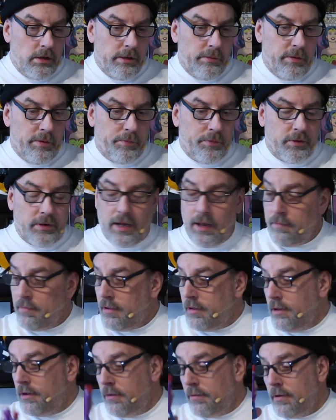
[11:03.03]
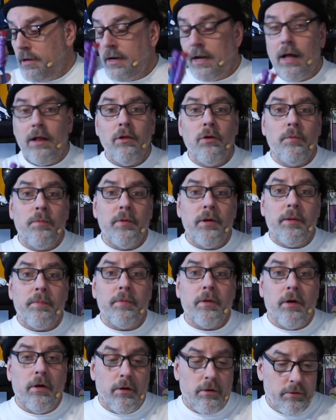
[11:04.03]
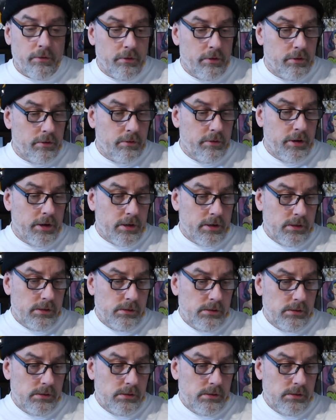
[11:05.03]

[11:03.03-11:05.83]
let me put, you know what? I'll open up the Hulk real quick.